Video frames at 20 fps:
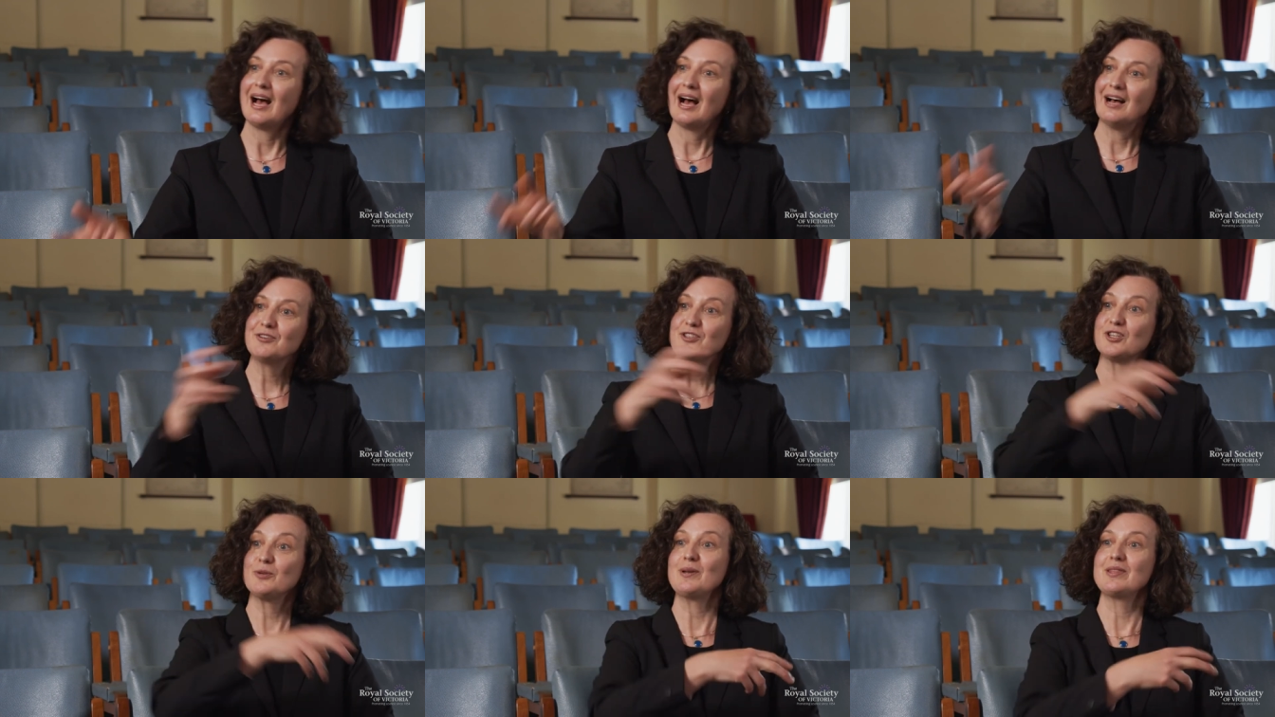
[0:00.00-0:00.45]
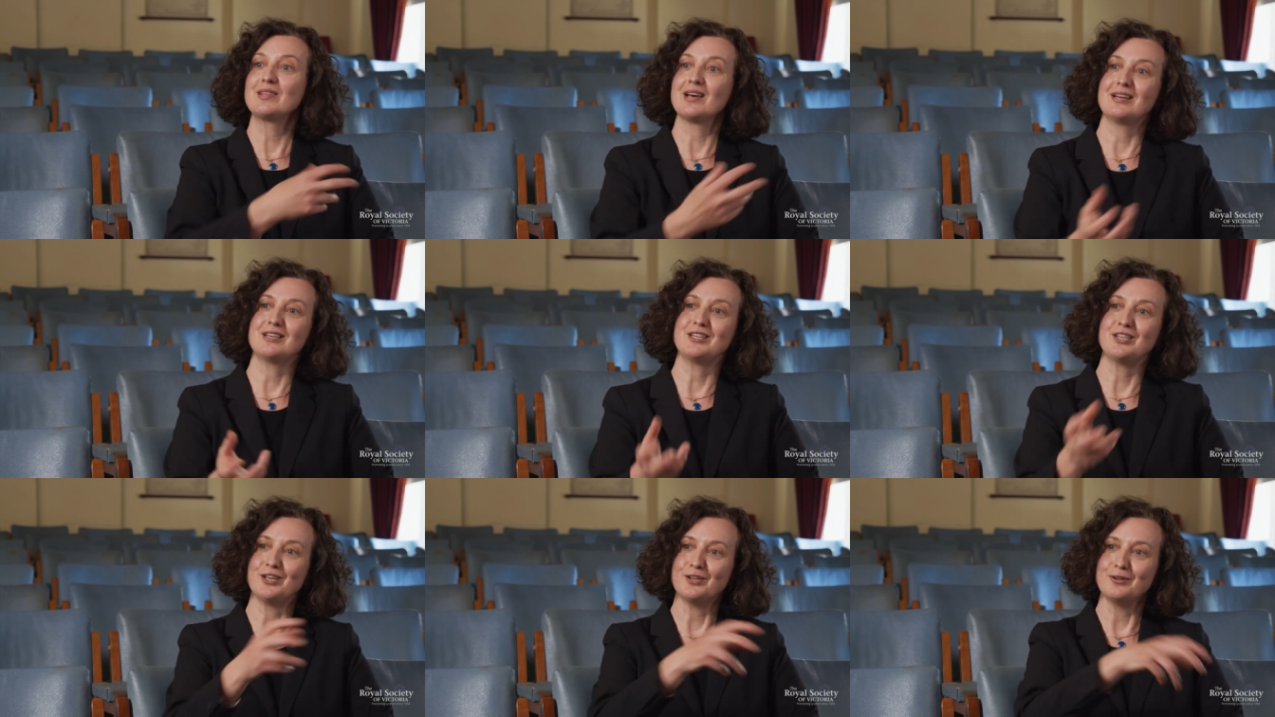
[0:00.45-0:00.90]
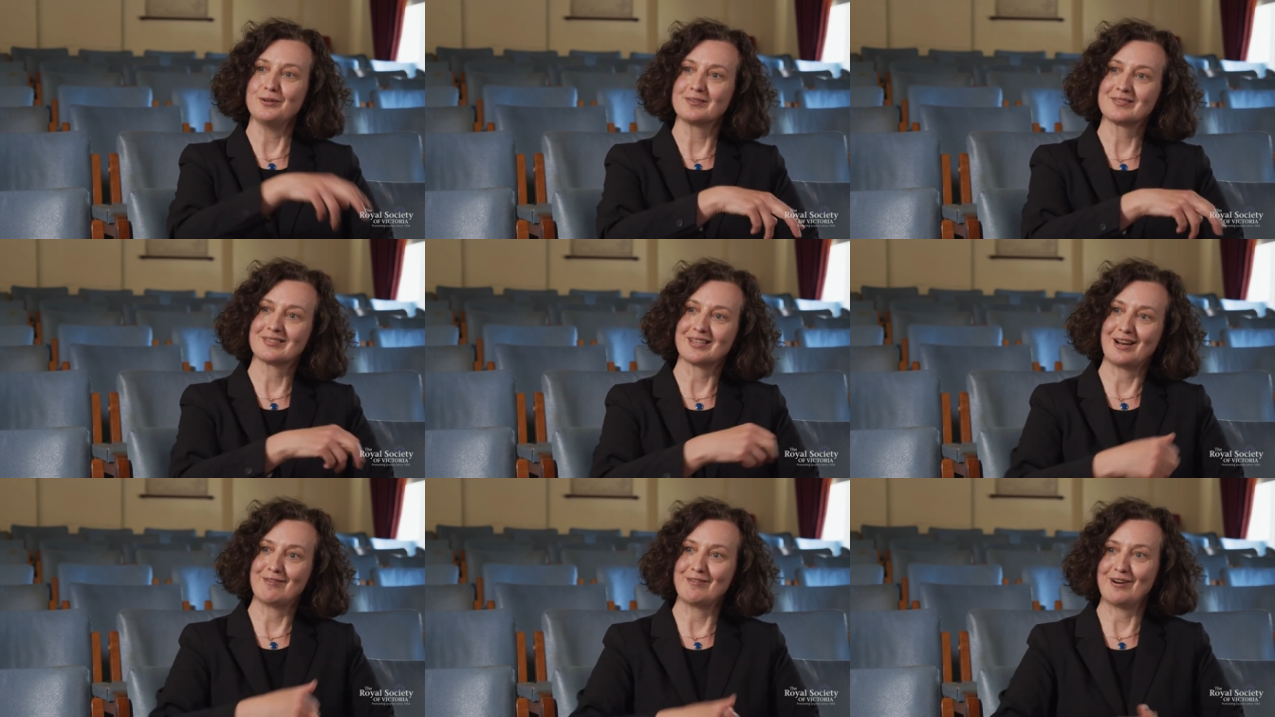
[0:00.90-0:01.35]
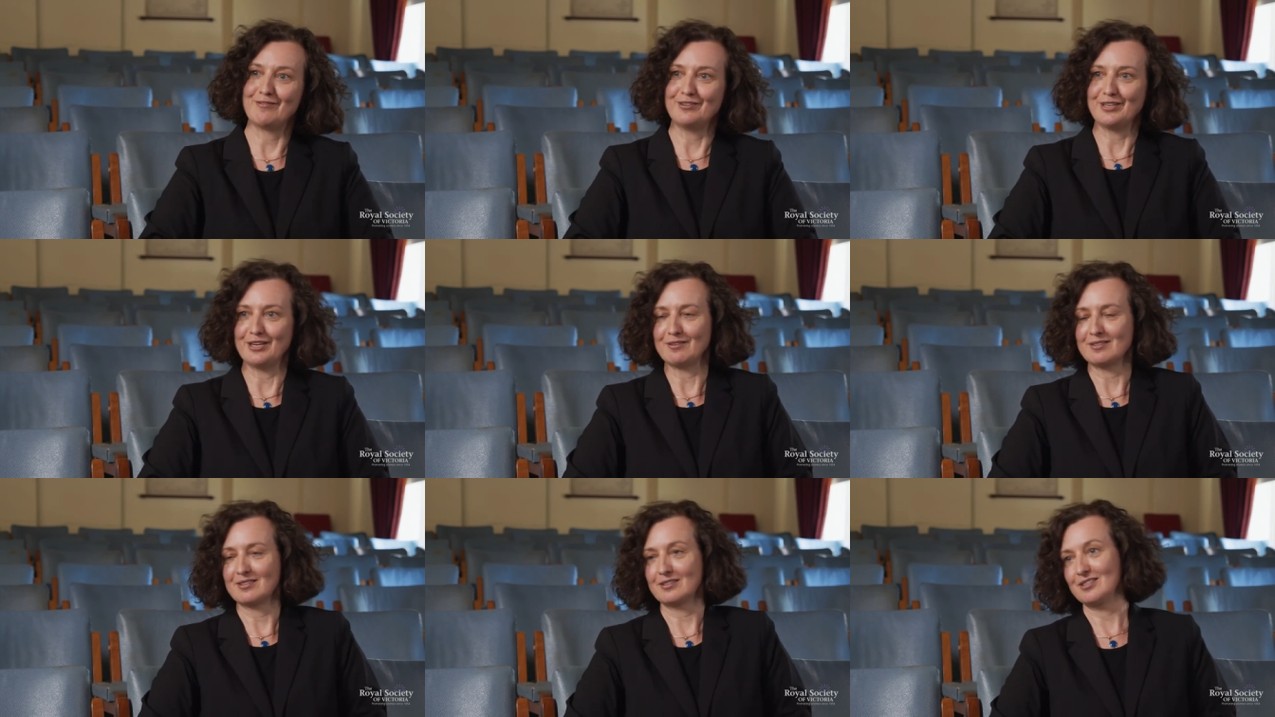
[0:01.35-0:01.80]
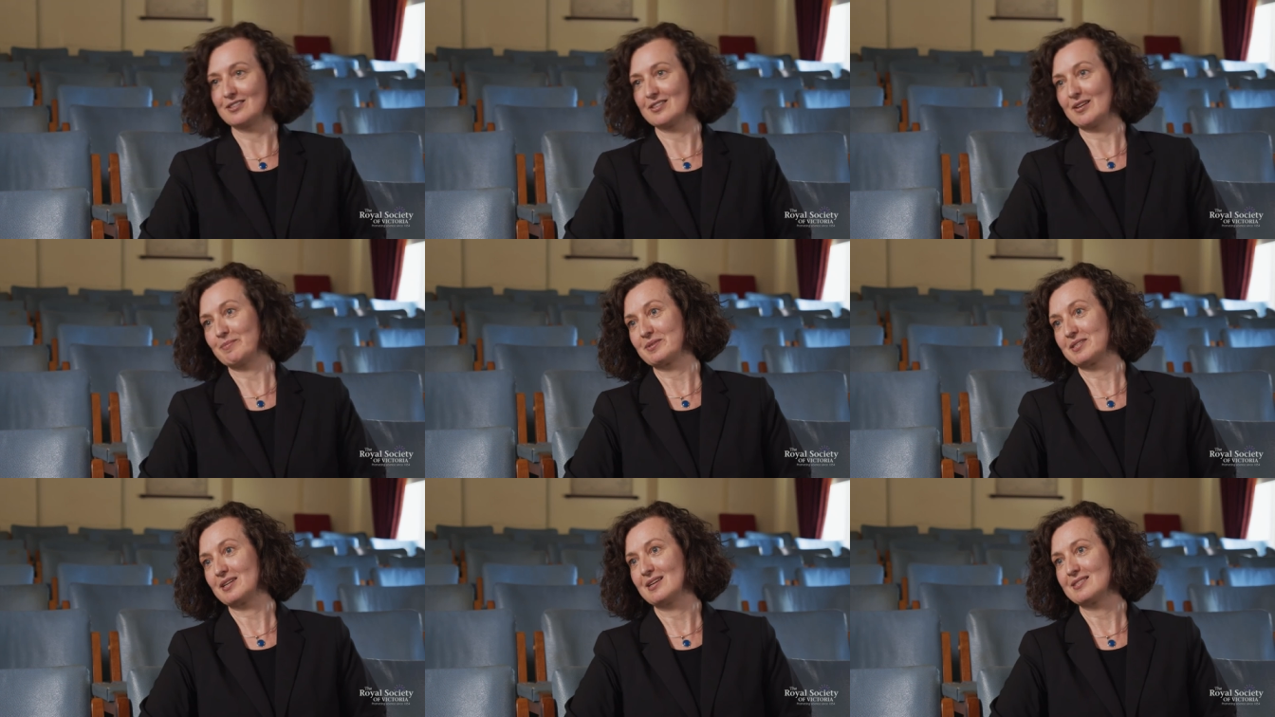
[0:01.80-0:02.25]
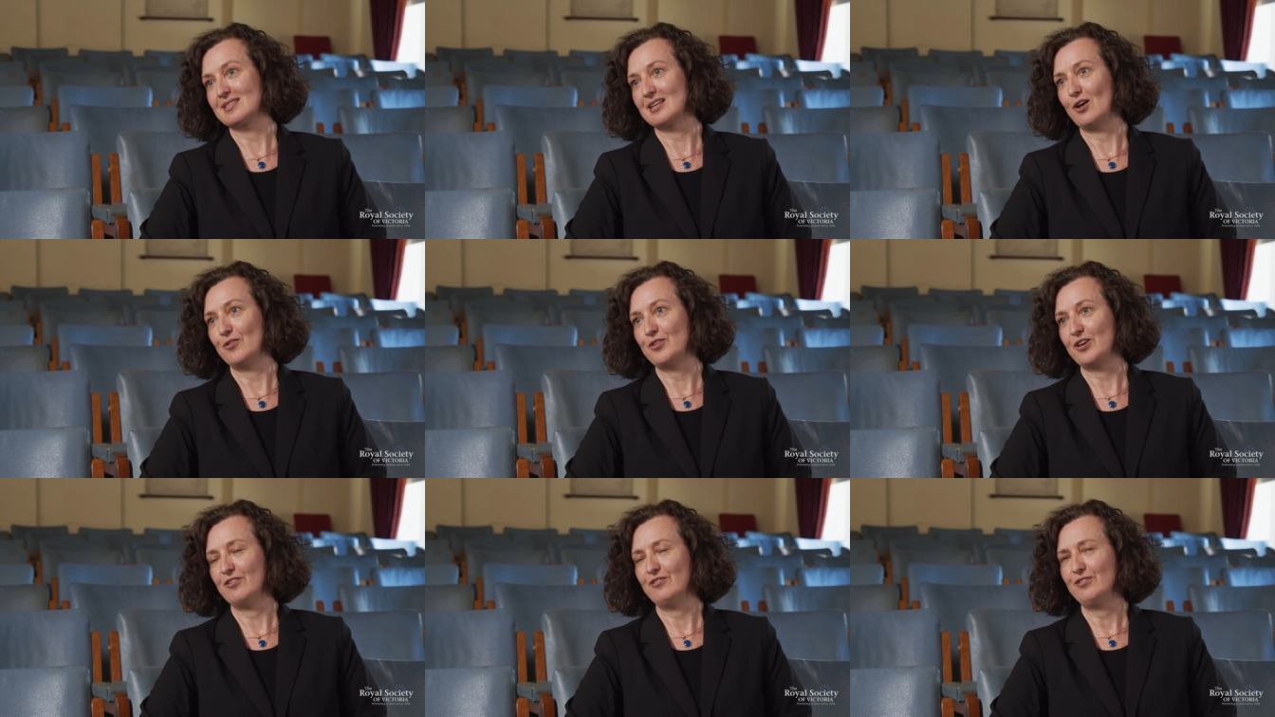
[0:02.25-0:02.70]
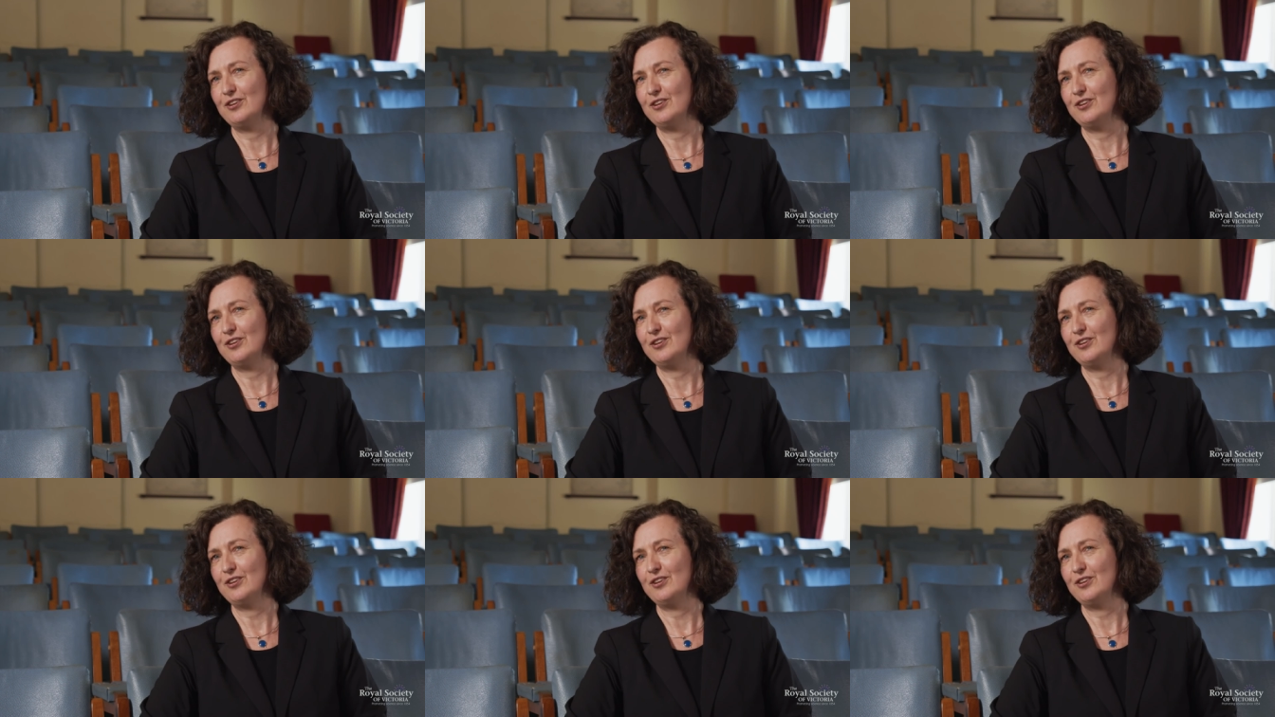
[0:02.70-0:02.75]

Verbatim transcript: And do we then use that revenue to subsidise healthier